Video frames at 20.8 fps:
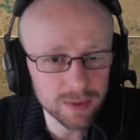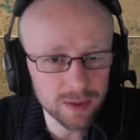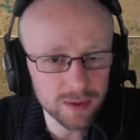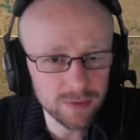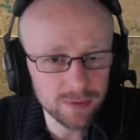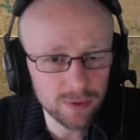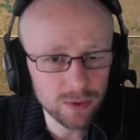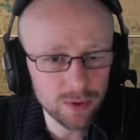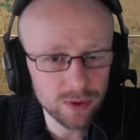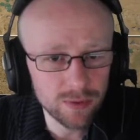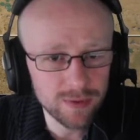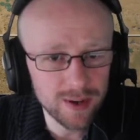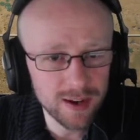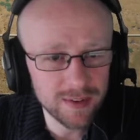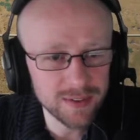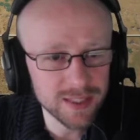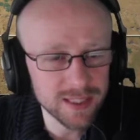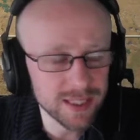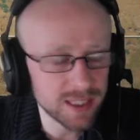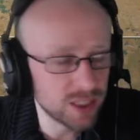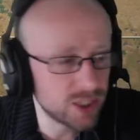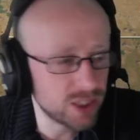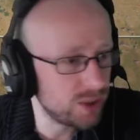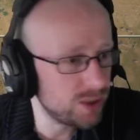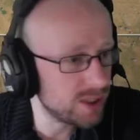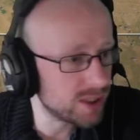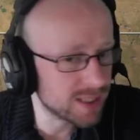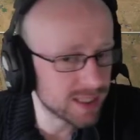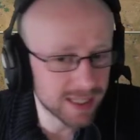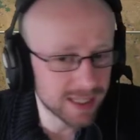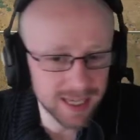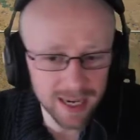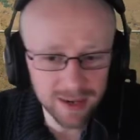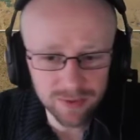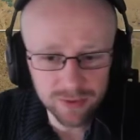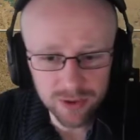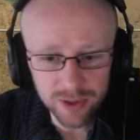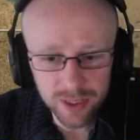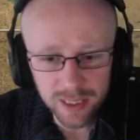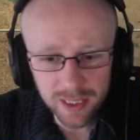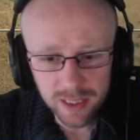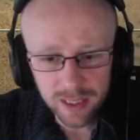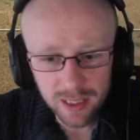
5, 6 units of cavalry